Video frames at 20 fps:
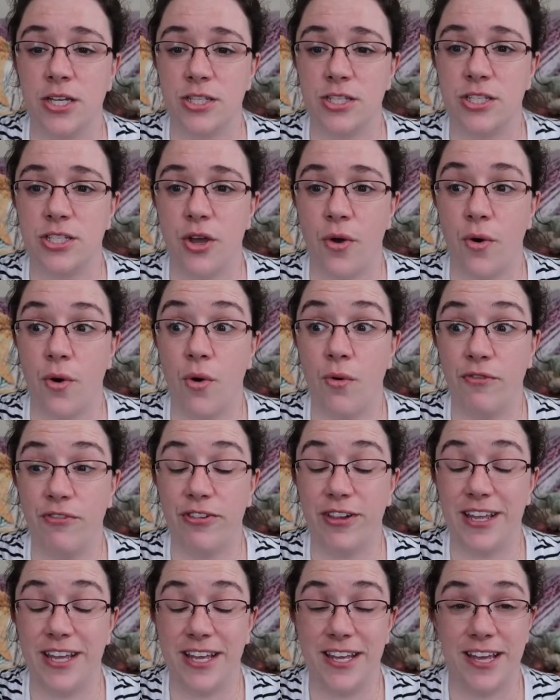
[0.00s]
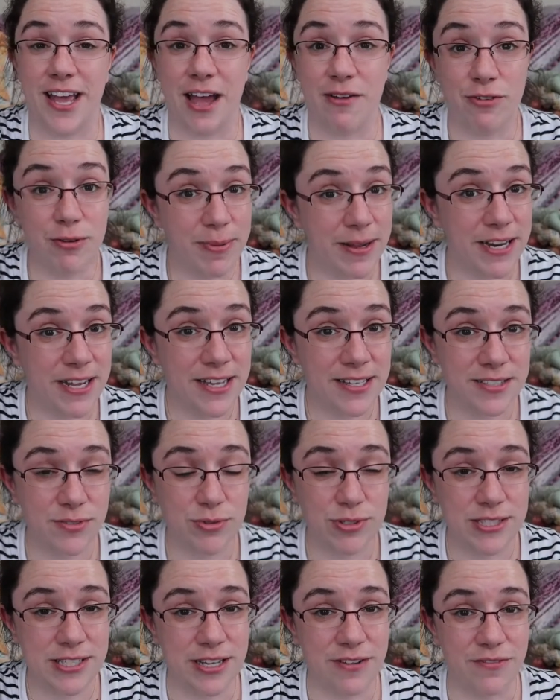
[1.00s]
So hopefully everybody
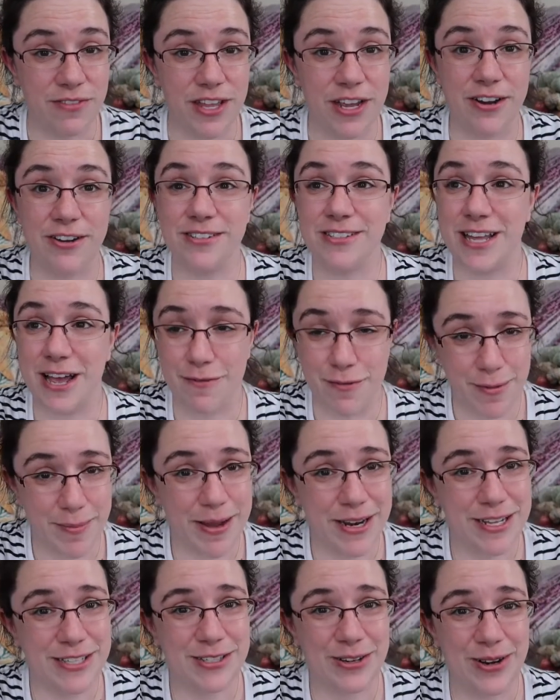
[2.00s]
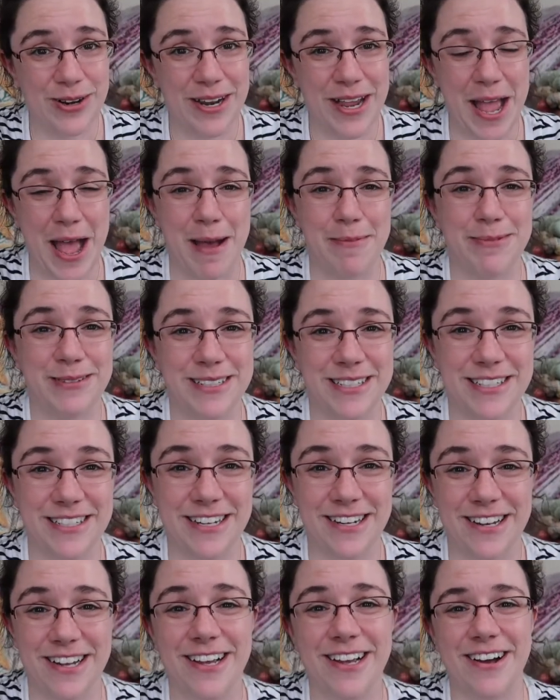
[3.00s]
has received theirs. Everybody's already happily
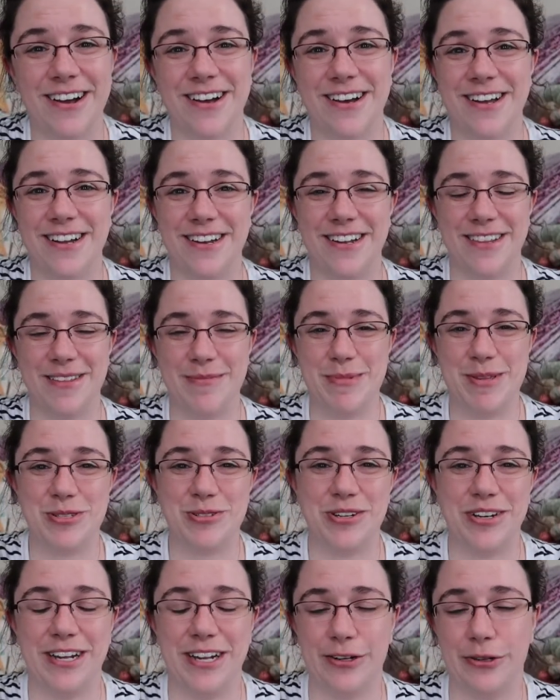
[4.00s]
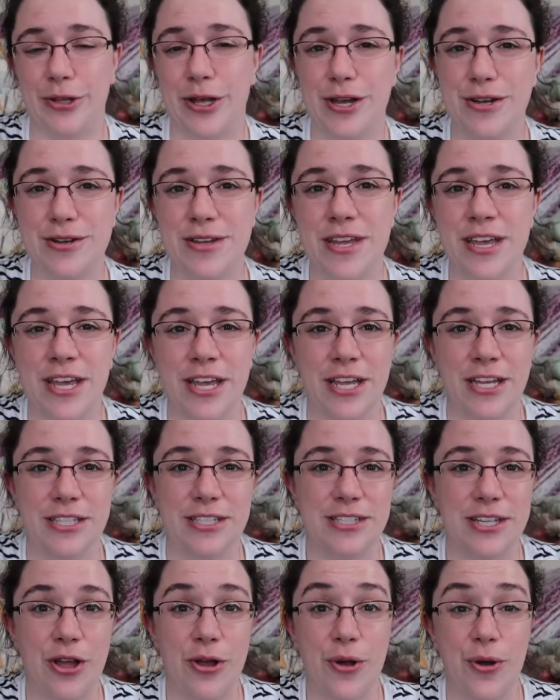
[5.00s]
knitting on the mystery knit along.
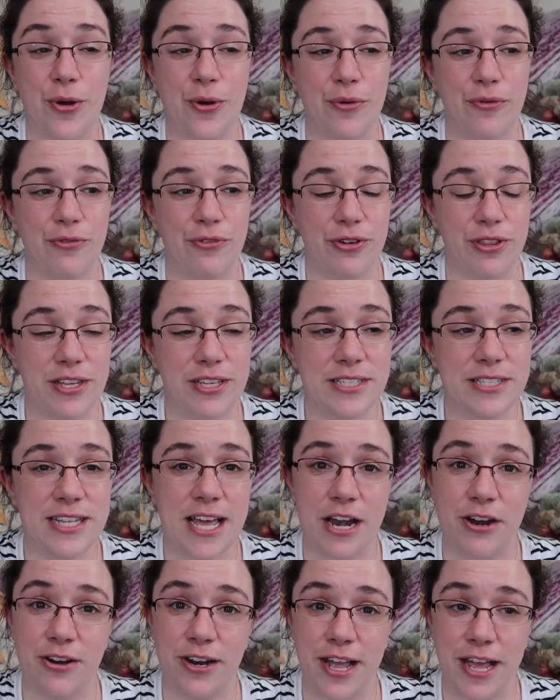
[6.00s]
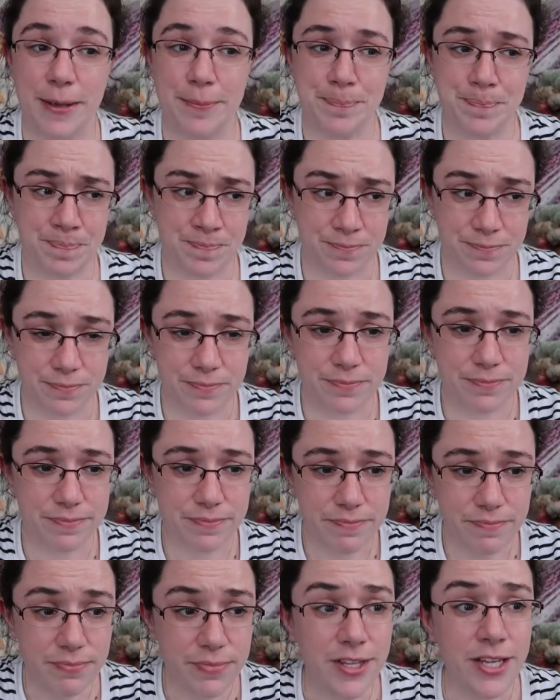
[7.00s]
So for this Saturday,
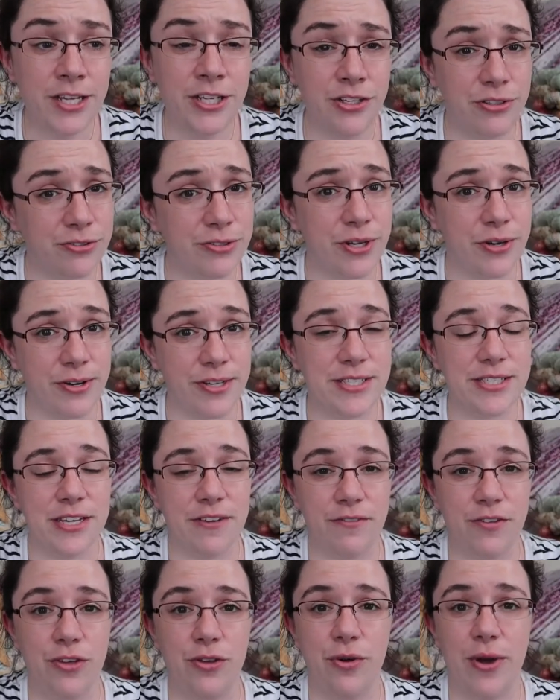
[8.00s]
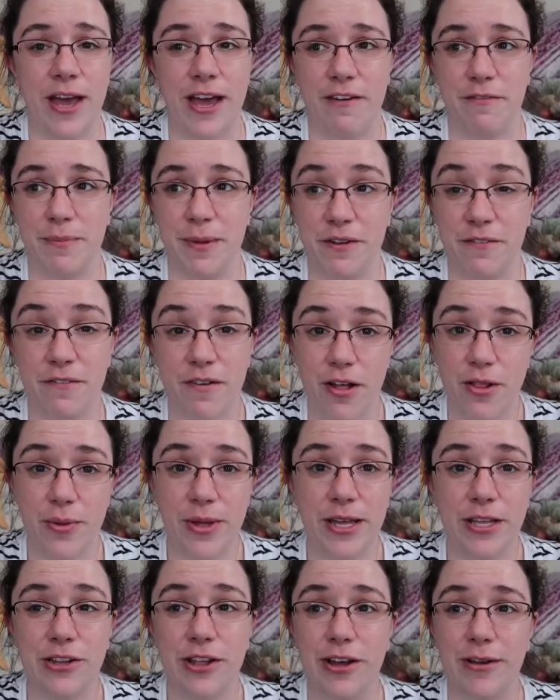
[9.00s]
you'll notice if you have been
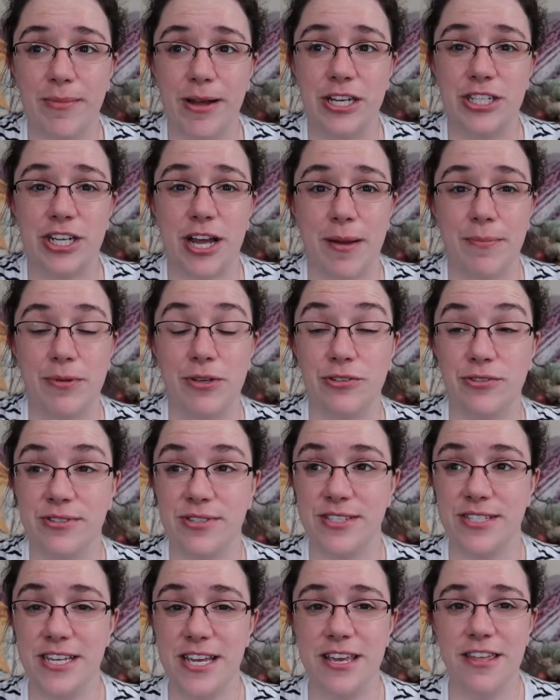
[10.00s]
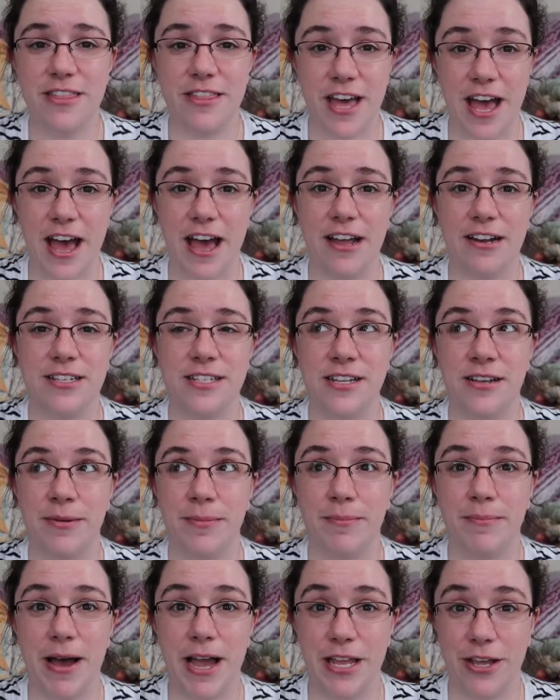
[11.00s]
following along my shop, you'll see that
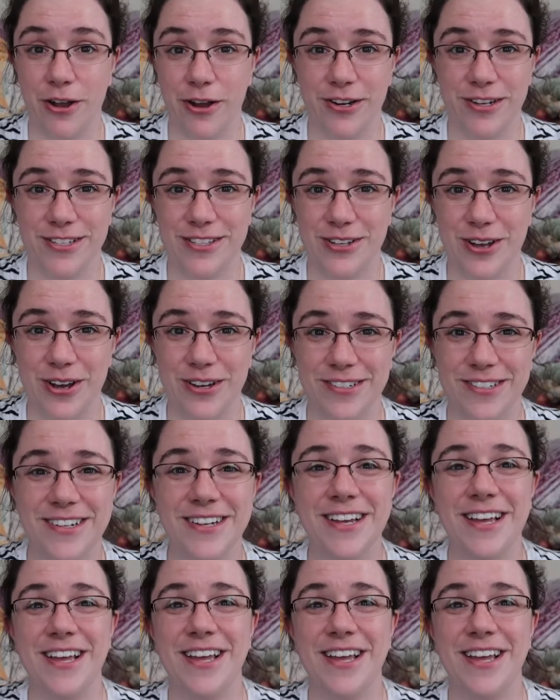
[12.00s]
my yarn is gone.